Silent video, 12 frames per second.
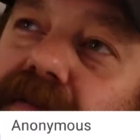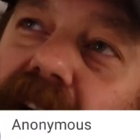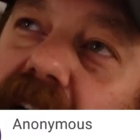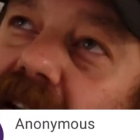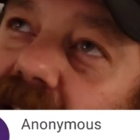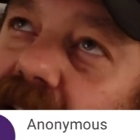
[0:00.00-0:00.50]

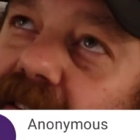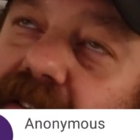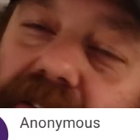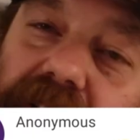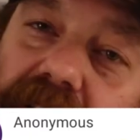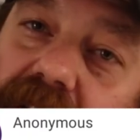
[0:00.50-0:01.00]

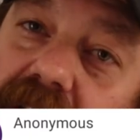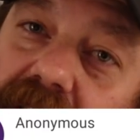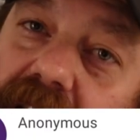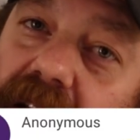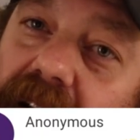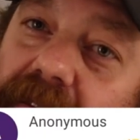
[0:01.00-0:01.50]
violence or anything like
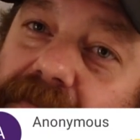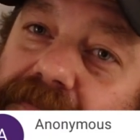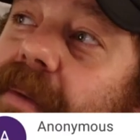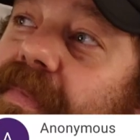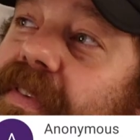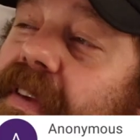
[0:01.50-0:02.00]
that.
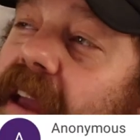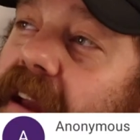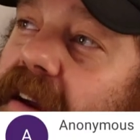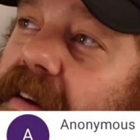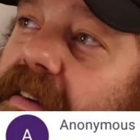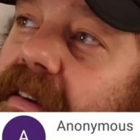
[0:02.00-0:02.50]
I'm
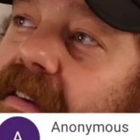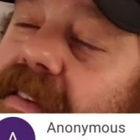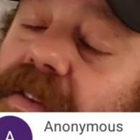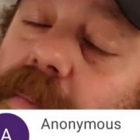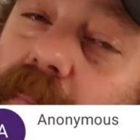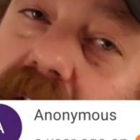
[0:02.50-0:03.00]
scared
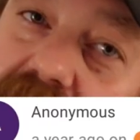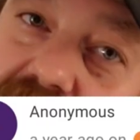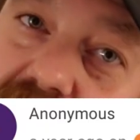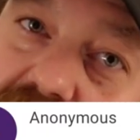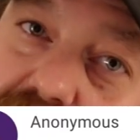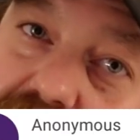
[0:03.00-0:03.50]
that the bed's
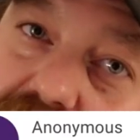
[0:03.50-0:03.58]
not gonna be